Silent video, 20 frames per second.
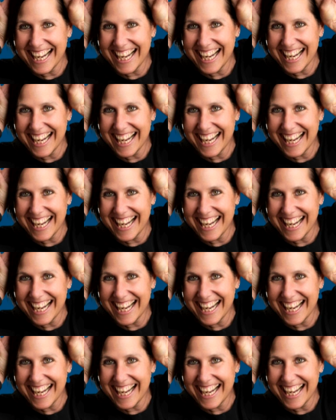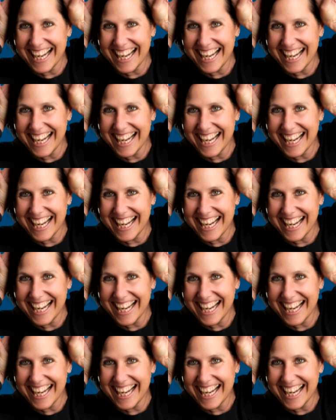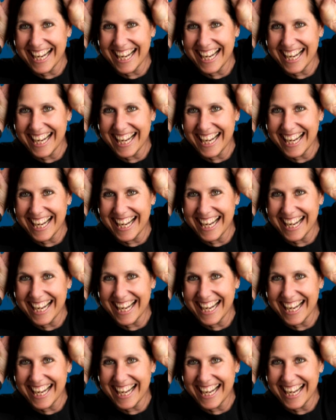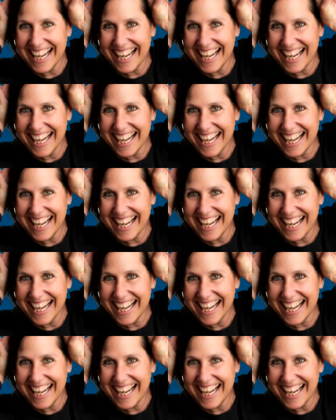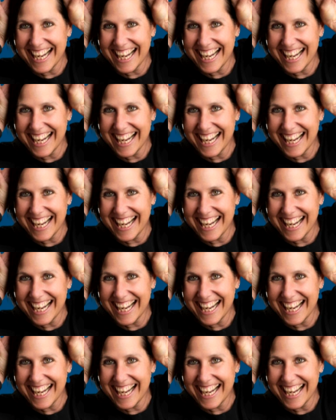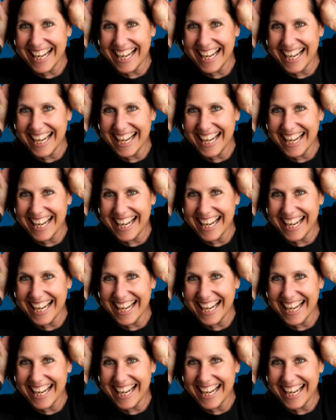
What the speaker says: [no speech]